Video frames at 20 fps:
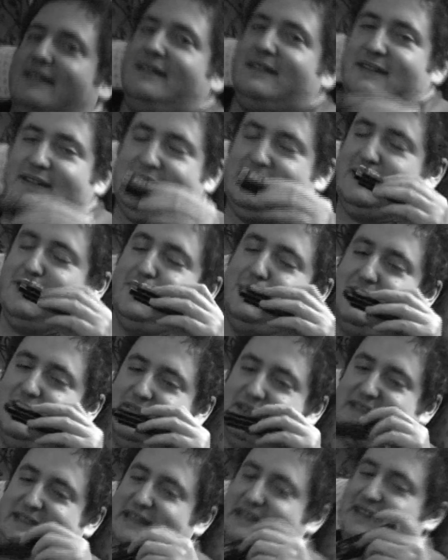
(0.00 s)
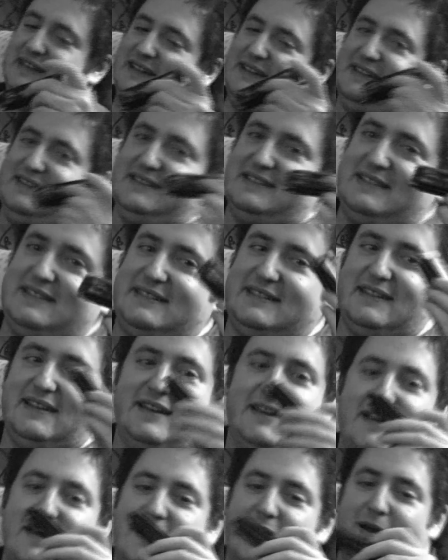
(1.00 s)
now. So this is
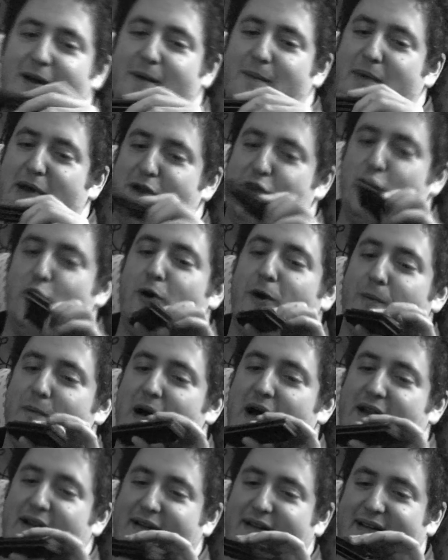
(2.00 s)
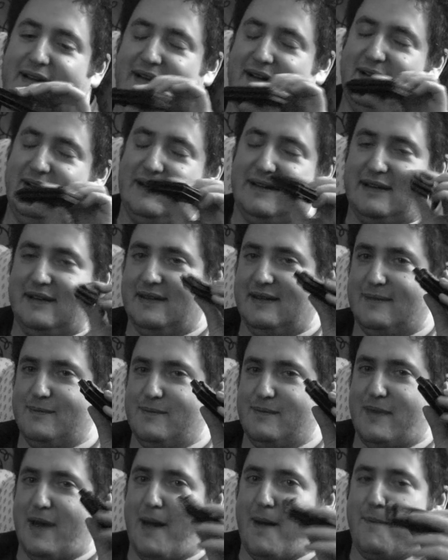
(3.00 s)
my new harmonica.
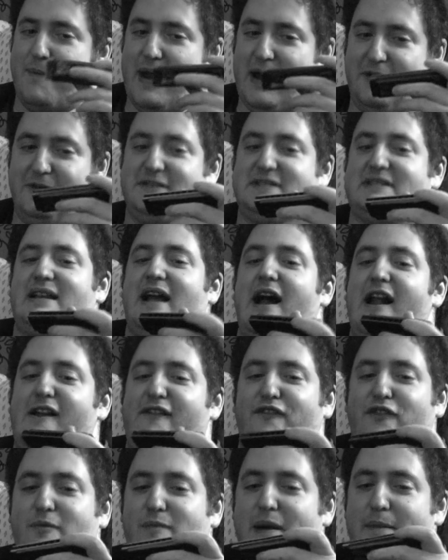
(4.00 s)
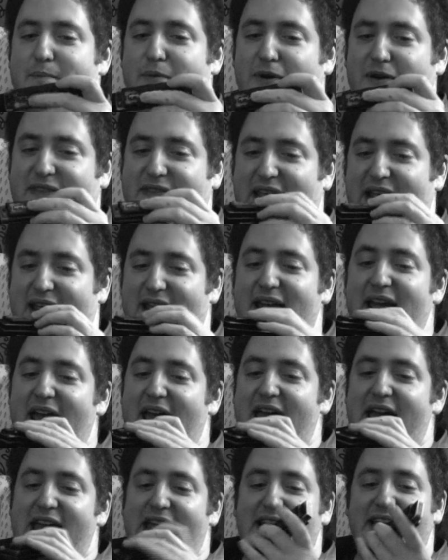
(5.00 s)
My parents got it for my birthday.
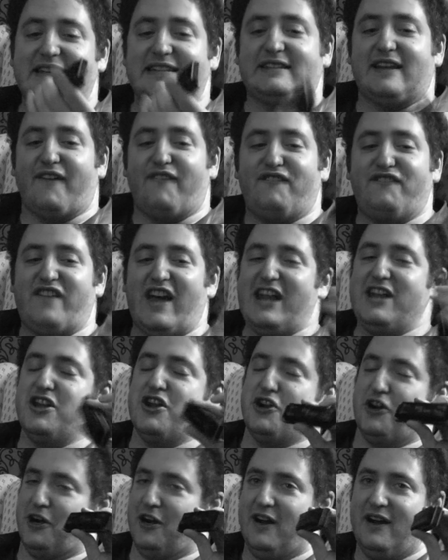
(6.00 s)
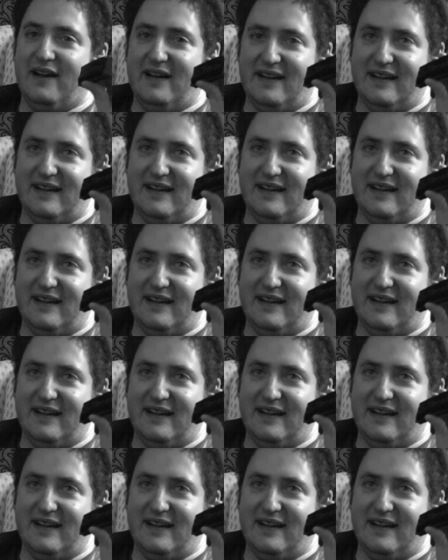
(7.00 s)
It's a Fender.